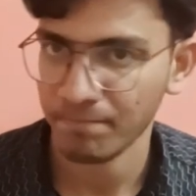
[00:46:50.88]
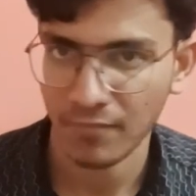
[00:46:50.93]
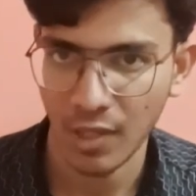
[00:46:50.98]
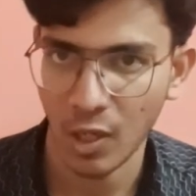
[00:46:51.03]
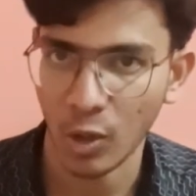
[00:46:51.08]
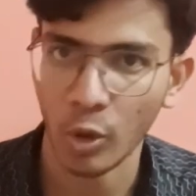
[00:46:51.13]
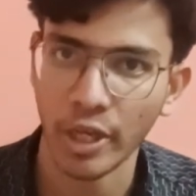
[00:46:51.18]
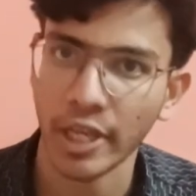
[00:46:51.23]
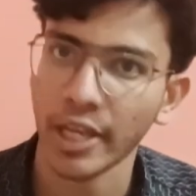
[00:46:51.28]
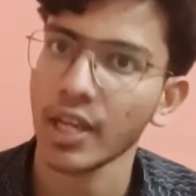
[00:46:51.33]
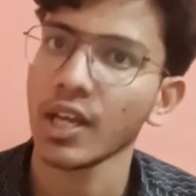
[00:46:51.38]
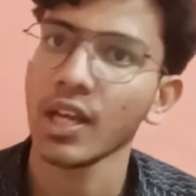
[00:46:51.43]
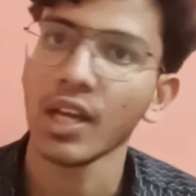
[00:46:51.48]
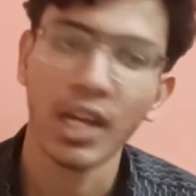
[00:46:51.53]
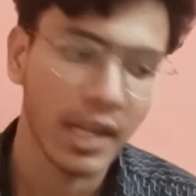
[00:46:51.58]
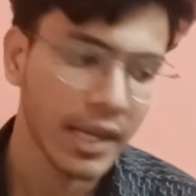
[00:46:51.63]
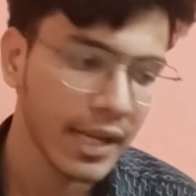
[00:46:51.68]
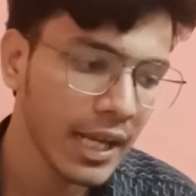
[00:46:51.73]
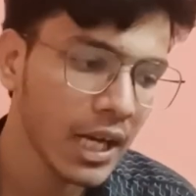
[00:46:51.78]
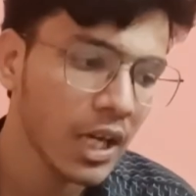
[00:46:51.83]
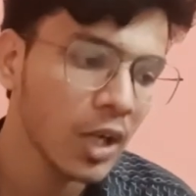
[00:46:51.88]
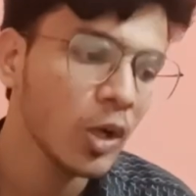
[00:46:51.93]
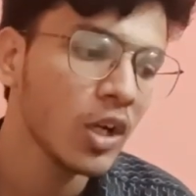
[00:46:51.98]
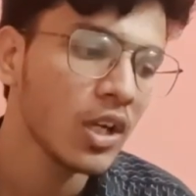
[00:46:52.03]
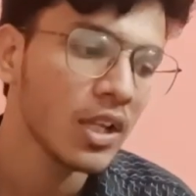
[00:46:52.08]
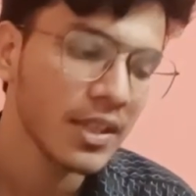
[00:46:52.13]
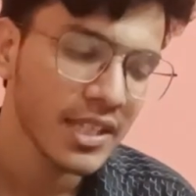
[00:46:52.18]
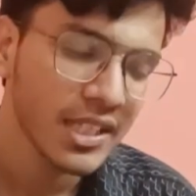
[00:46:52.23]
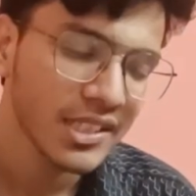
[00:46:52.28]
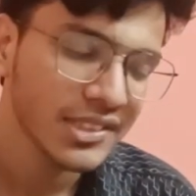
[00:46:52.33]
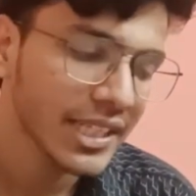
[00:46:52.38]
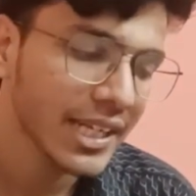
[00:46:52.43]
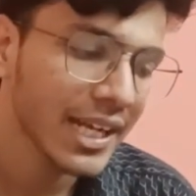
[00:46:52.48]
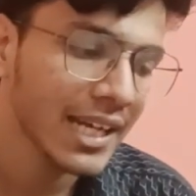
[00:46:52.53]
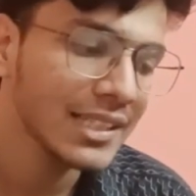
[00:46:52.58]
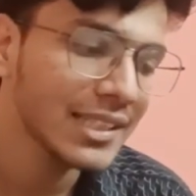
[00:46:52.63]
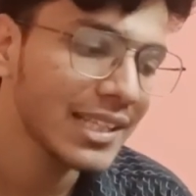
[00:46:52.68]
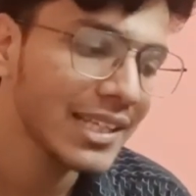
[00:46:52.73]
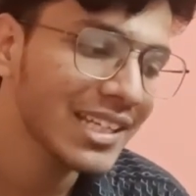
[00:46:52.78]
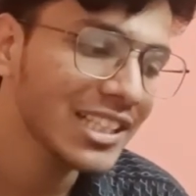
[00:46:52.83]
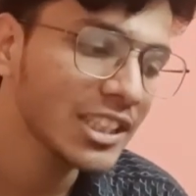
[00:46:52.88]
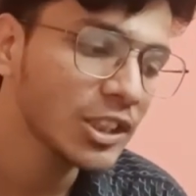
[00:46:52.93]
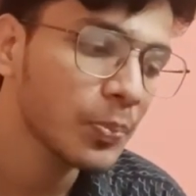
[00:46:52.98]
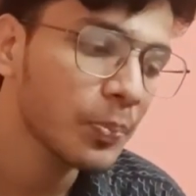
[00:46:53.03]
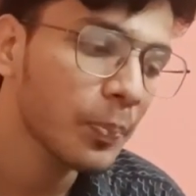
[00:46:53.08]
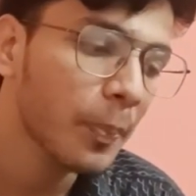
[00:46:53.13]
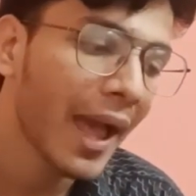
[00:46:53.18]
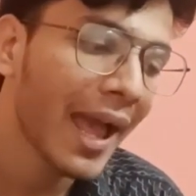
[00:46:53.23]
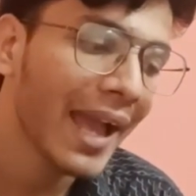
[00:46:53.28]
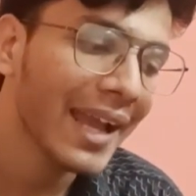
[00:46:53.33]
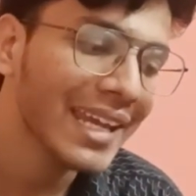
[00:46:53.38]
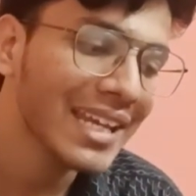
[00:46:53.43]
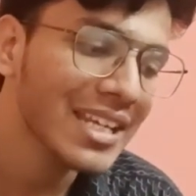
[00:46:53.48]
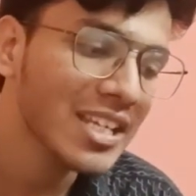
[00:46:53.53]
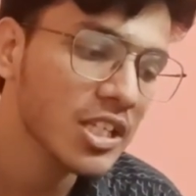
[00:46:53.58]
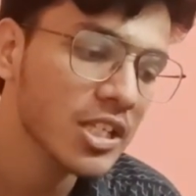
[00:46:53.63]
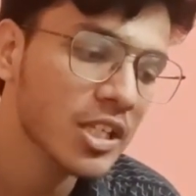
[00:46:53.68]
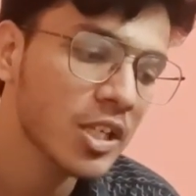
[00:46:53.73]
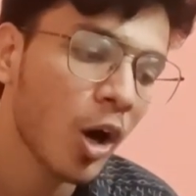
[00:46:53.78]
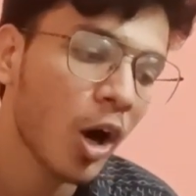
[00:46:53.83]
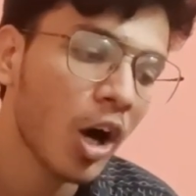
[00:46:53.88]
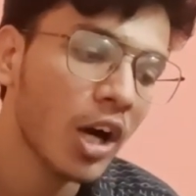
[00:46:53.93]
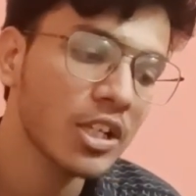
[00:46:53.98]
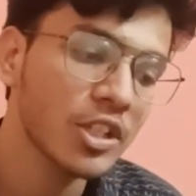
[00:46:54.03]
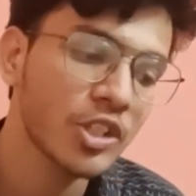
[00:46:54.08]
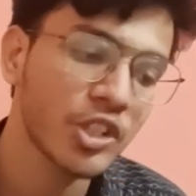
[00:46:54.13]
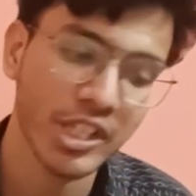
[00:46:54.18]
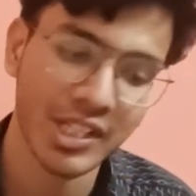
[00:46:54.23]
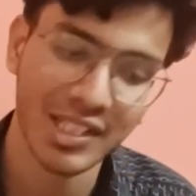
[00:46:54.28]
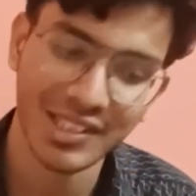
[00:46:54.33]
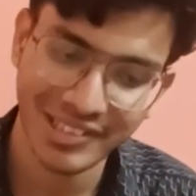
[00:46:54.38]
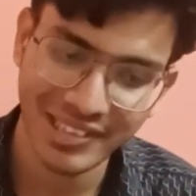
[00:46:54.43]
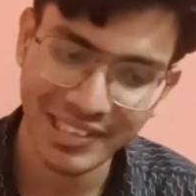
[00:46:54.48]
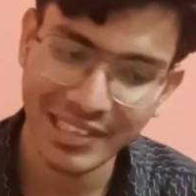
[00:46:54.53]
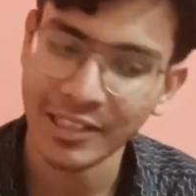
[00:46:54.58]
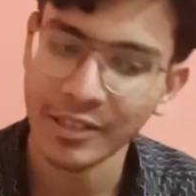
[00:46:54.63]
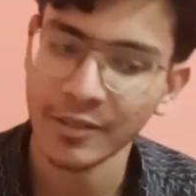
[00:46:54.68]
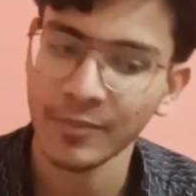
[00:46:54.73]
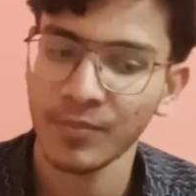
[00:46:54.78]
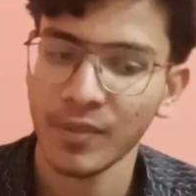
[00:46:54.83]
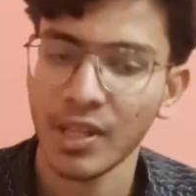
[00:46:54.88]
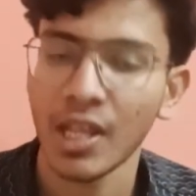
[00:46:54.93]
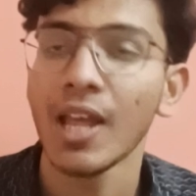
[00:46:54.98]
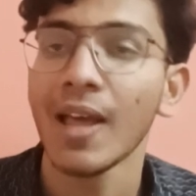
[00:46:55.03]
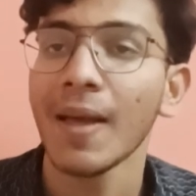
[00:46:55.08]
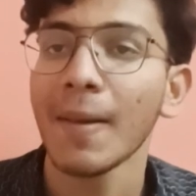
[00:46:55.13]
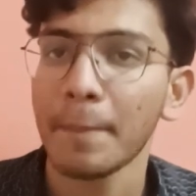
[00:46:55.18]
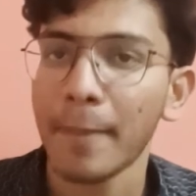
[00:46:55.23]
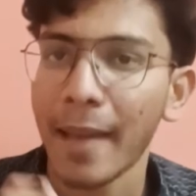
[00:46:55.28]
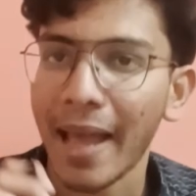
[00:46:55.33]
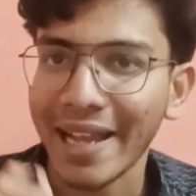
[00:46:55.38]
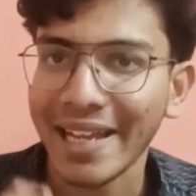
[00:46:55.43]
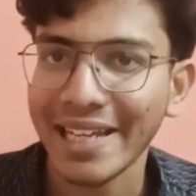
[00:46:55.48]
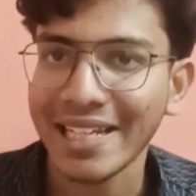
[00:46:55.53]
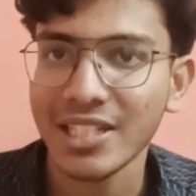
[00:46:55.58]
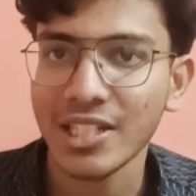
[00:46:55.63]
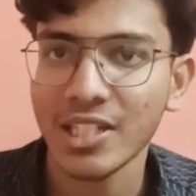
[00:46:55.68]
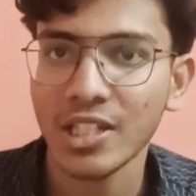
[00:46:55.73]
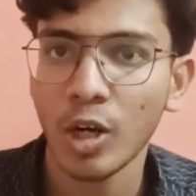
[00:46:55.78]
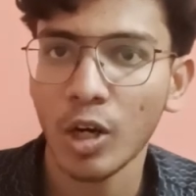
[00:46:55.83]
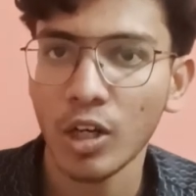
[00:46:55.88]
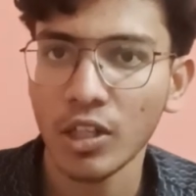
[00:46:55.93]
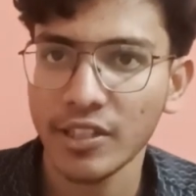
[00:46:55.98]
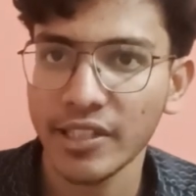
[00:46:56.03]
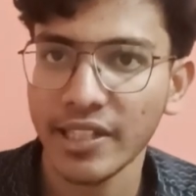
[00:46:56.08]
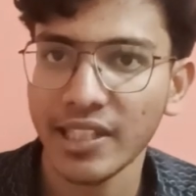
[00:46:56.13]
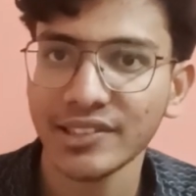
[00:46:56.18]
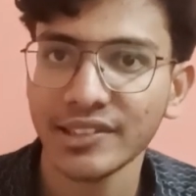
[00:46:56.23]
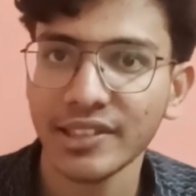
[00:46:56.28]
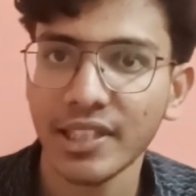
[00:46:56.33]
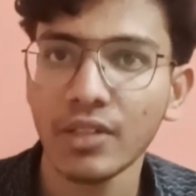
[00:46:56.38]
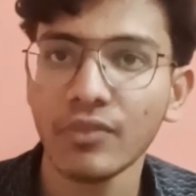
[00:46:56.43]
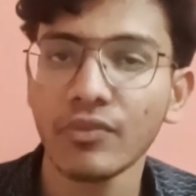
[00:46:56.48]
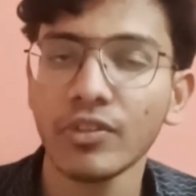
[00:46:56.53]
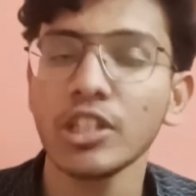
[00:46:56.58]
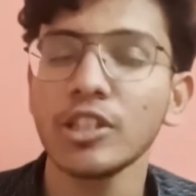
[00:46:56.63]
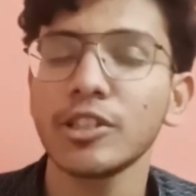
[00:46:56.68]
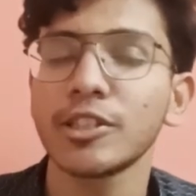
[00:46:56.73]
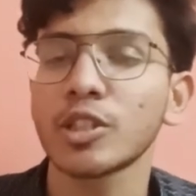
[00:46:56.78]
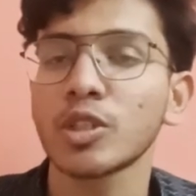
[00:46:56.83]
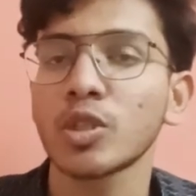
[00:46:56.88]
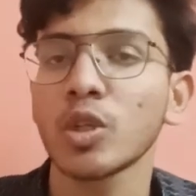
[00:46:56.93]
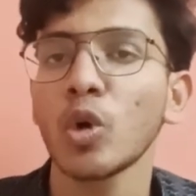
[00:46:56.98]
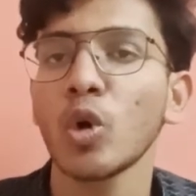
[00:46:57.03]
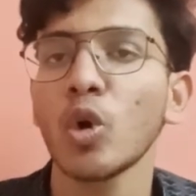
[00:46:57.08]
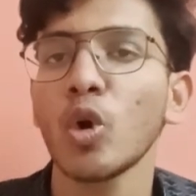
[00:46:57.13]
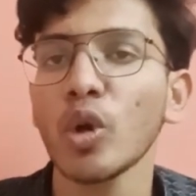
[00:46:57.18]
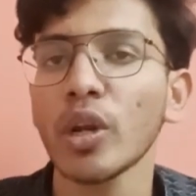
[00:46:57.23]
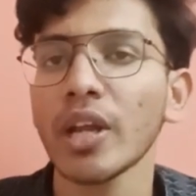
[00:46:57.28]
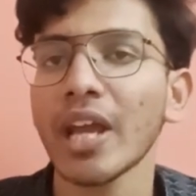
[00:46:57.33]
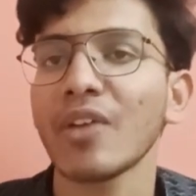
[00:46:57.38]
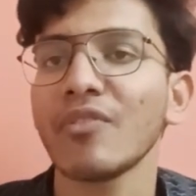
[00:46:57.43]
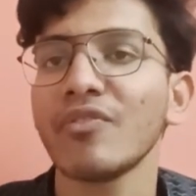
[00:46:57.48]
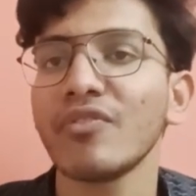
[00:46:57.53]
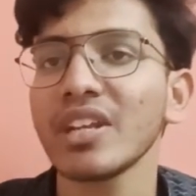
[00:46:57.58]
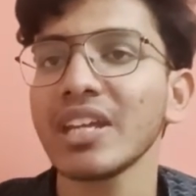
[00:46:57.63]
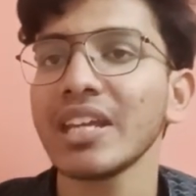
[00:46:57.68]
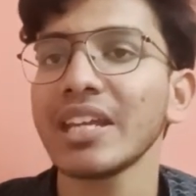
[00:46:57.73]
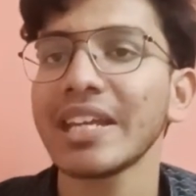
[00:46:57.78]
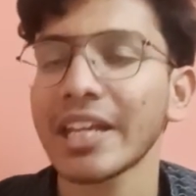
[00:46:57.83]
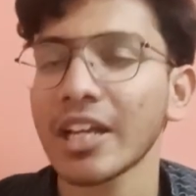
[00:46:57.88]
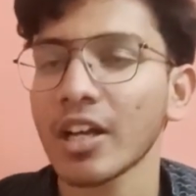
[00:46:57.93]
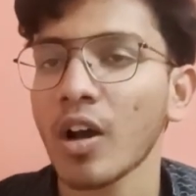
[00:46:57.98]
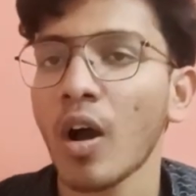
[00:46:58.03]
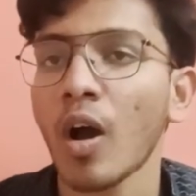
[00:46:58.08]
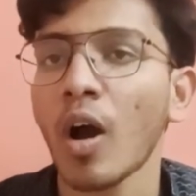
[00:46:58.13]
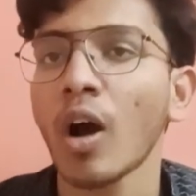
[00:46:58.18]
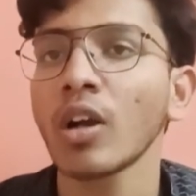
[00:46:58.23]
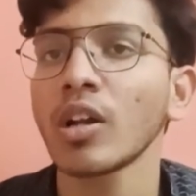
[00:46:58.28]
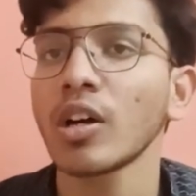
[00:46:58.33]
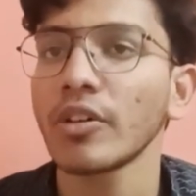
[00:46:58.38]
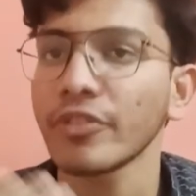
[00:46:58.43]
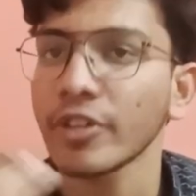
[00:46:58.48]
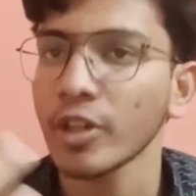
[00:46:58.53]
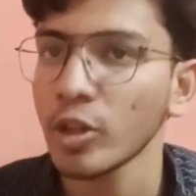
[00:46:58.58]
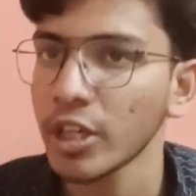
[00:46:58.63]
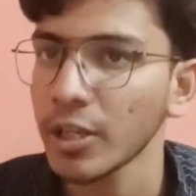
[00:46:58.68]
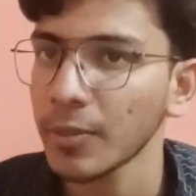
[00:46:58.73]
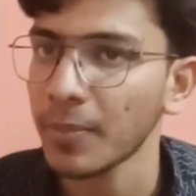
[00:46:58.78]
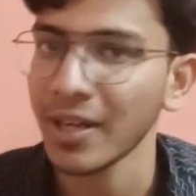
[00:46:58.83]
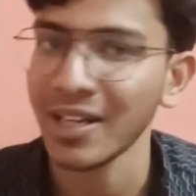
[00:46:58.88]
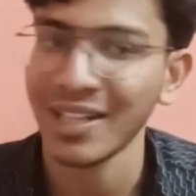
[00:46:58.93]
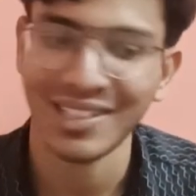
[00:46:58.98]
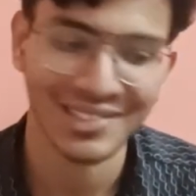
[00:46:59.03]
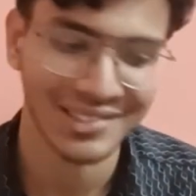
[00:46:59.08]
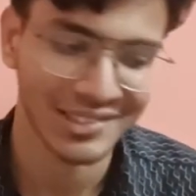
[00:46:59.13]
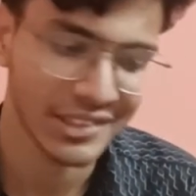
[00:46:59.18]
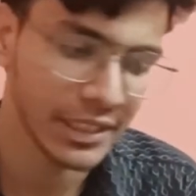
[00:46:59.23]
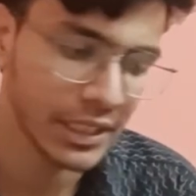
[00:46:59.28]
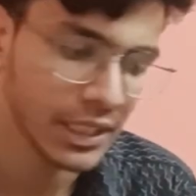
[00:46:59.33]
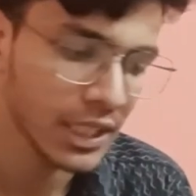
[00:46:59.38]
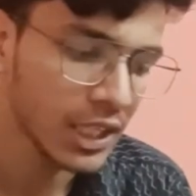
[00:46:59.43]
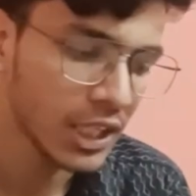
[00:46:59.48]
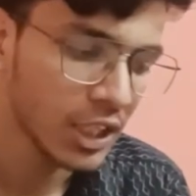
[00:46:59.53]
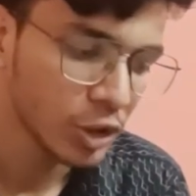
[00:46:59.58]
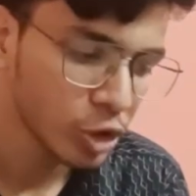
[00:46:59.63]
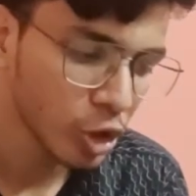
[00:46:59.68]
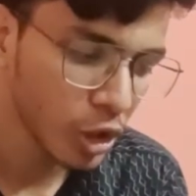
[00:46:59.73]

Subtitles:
Okay, now the second thing is Package.JSON. Package.JSON will store every record of your dependency. So